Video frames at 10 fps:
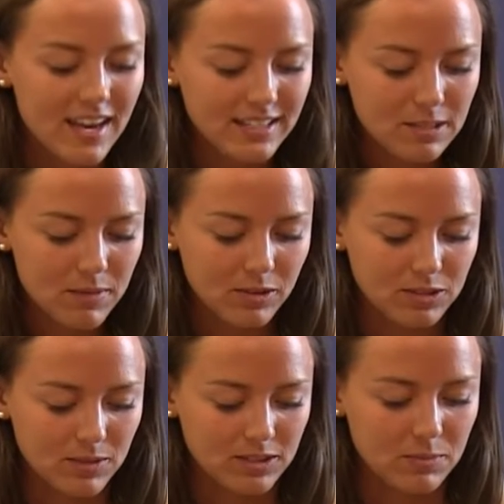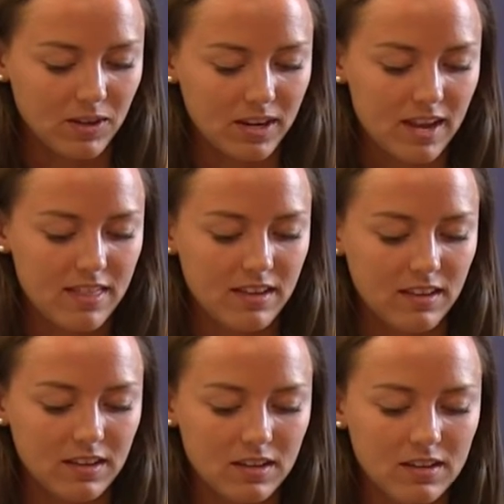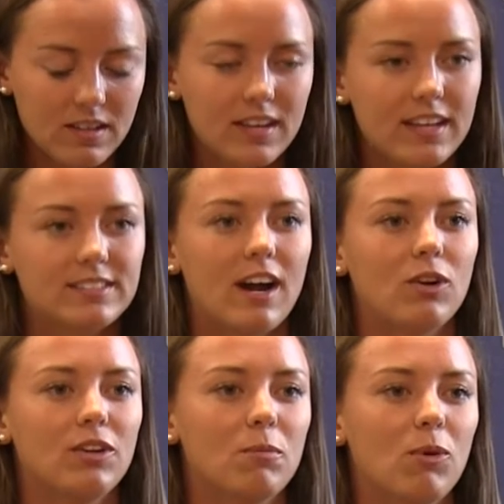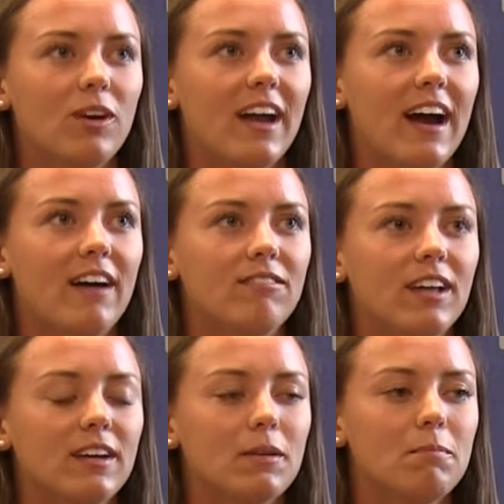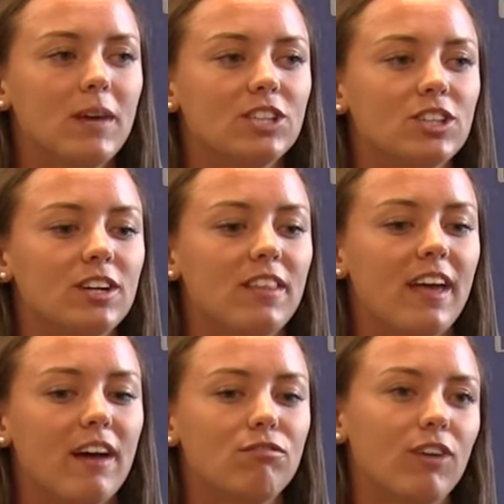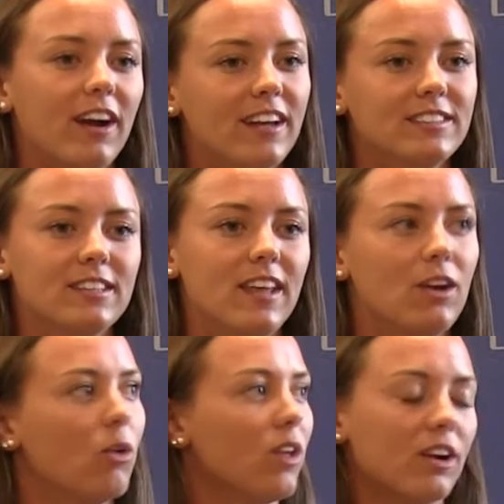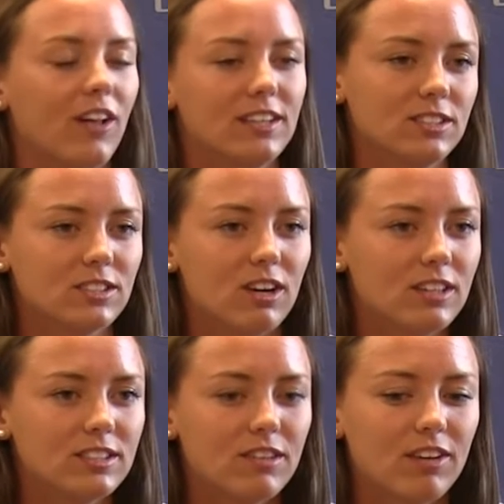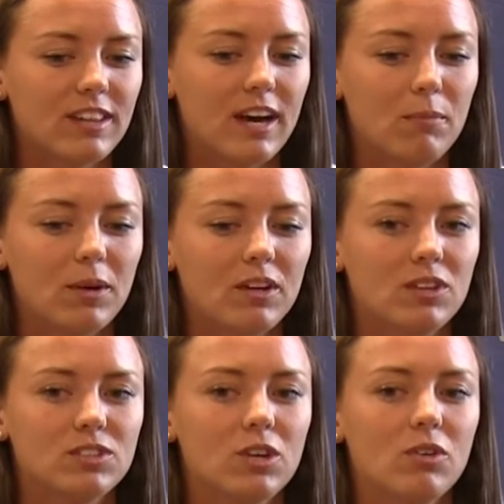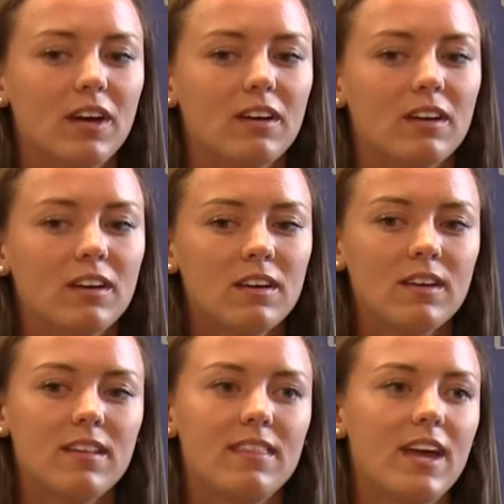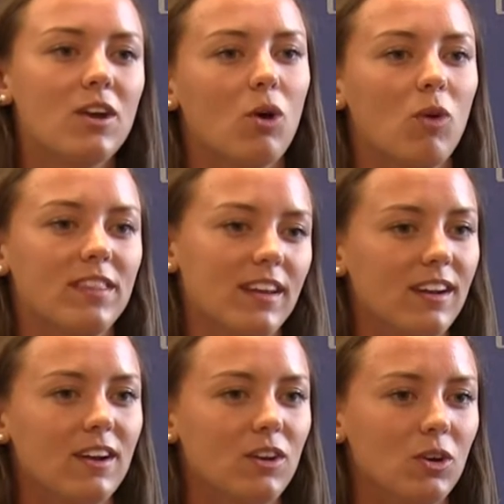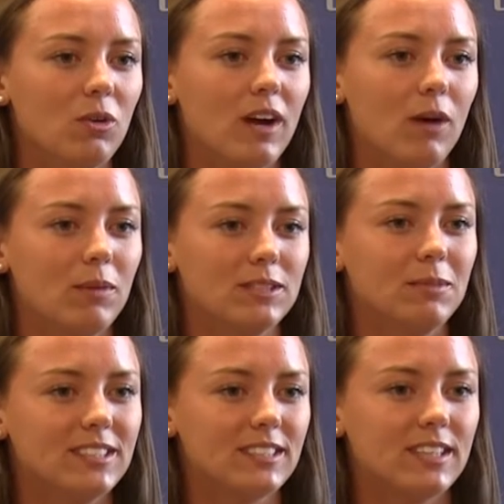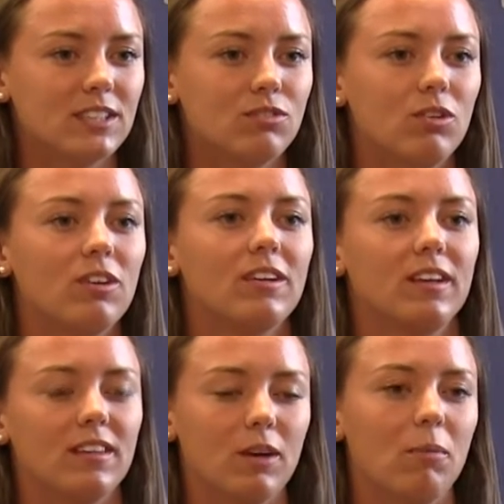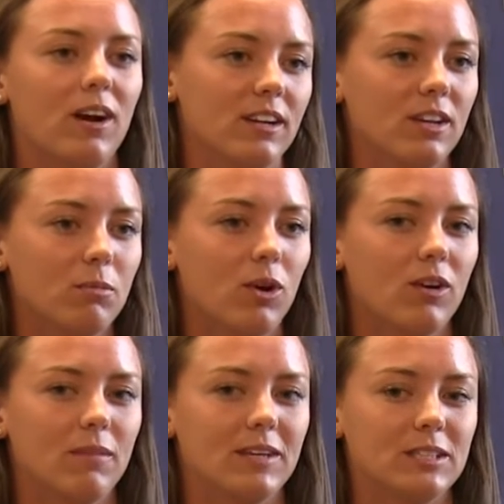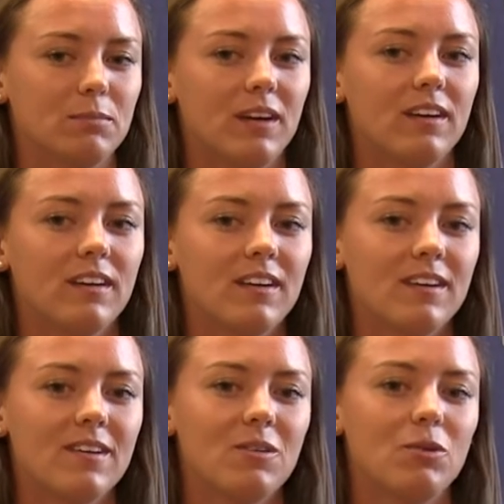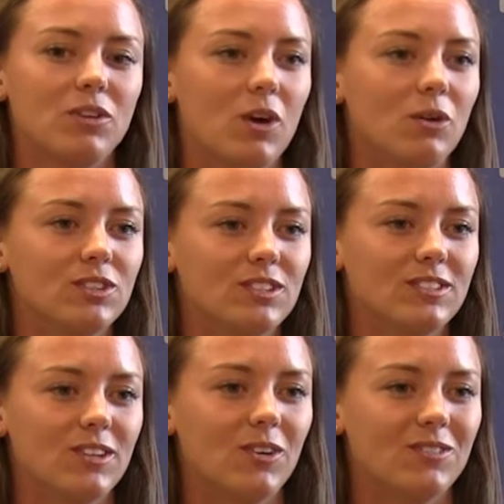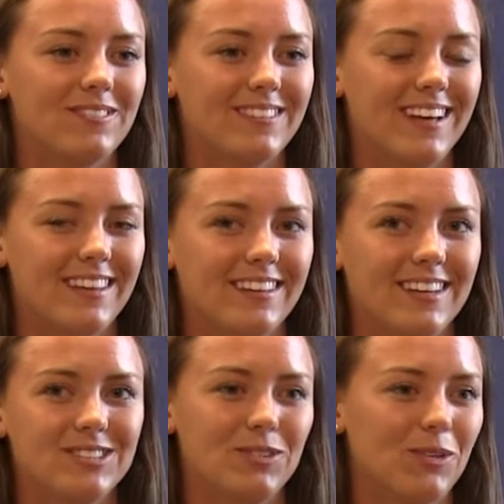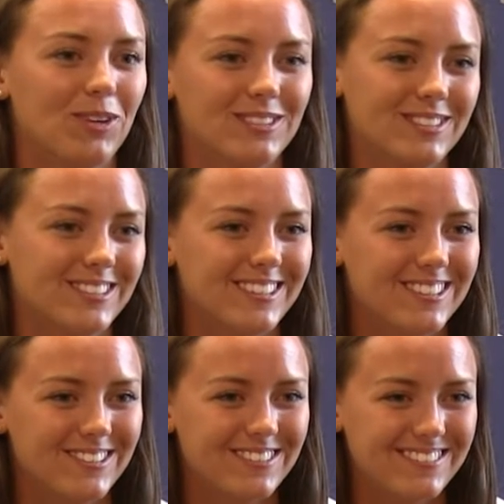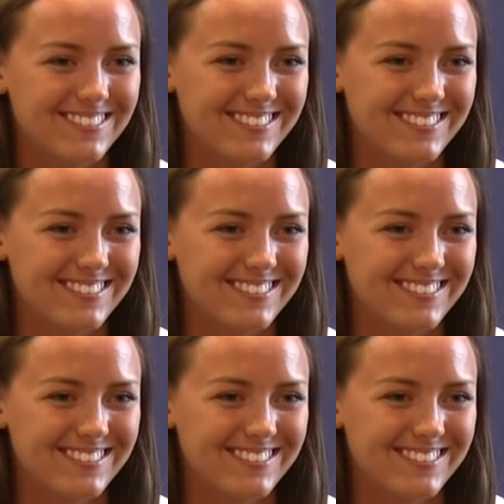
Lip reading: It's a big responsibility. I think it's not only important to have, like, make sure they have friends and they know where their classes are and stuff like that, but also, like, they know what they need to do to help us be successful, and they're bought into the program. That's big with coach, so I think that's what he wants us to do.